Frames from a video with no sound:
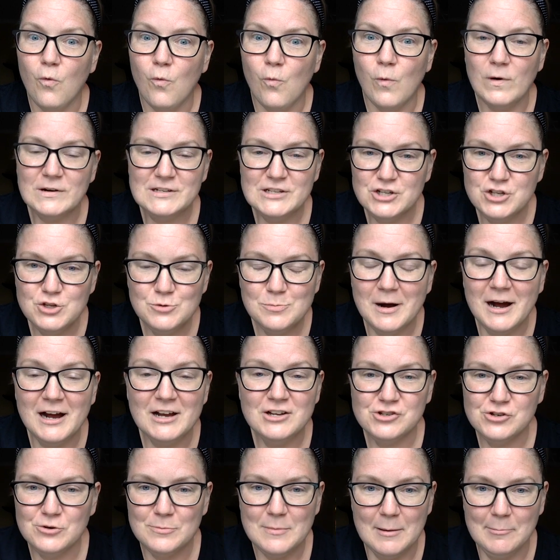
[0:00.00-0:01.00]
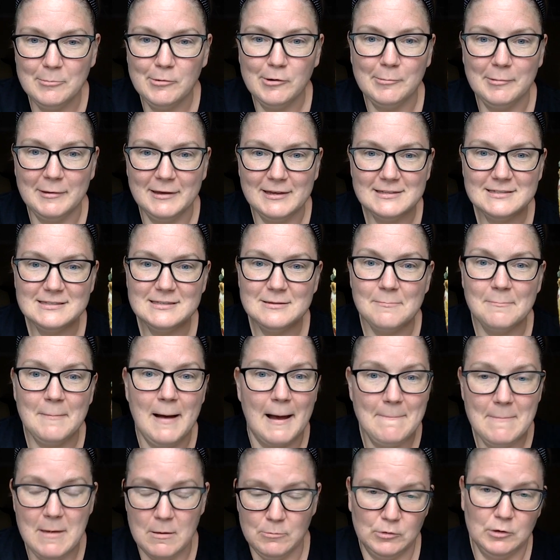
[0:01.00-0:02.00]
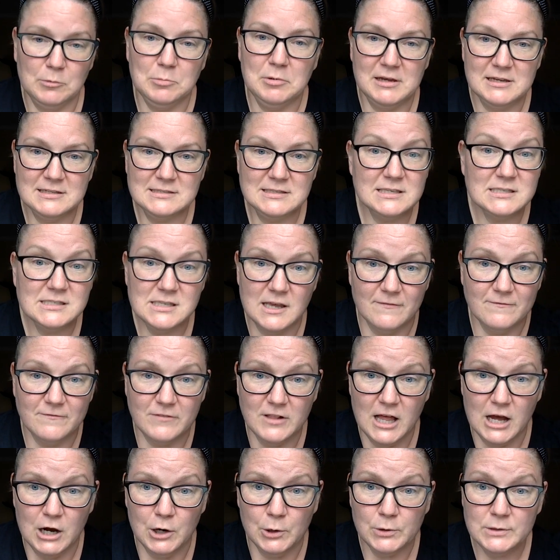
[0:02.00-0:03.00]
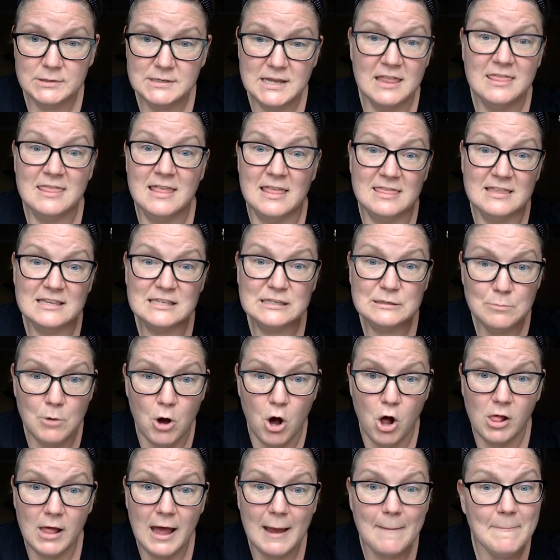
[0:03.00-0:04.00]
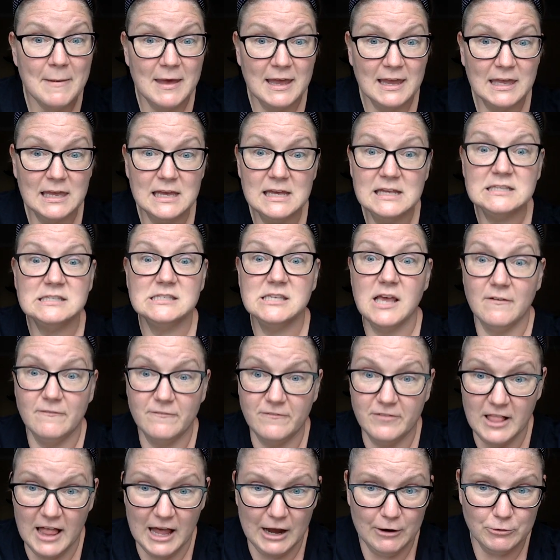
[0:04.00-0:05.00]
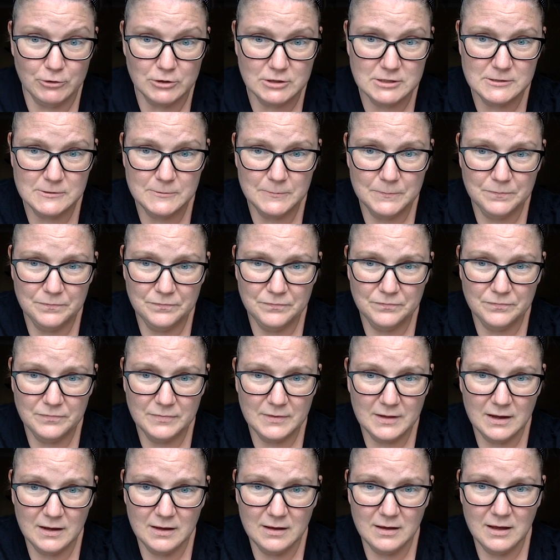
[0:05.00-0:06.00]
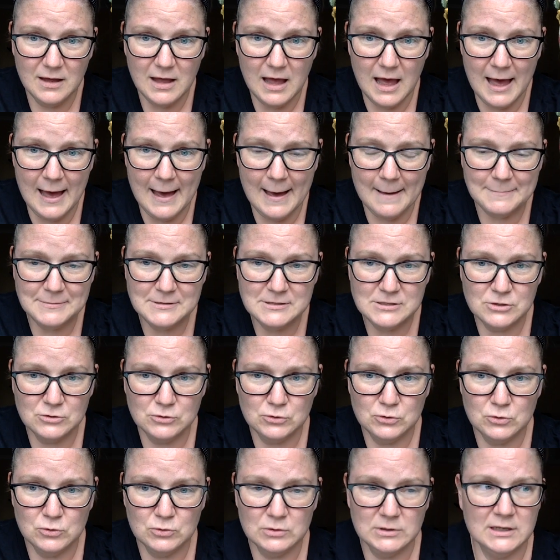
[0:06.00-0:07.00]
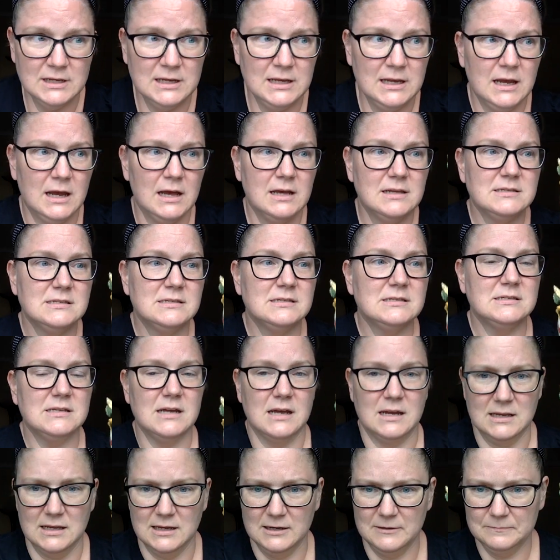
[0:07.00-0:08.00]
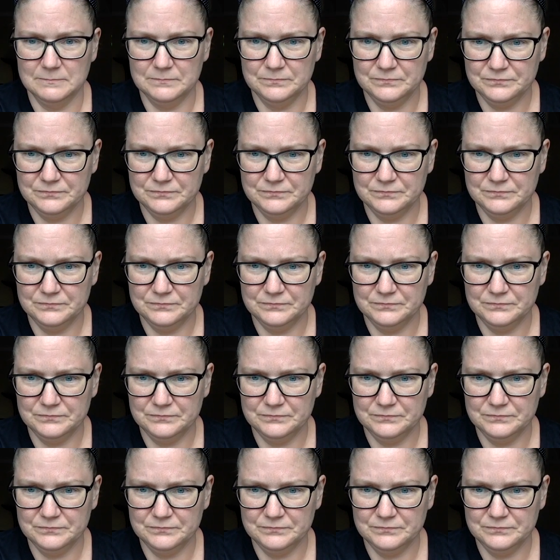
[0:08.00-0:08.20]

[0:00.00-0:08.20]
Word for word: What did you buy as your memory piece? My memory piece is sunflowers. And then the small I pick is sunflowers. Absolutely stunning.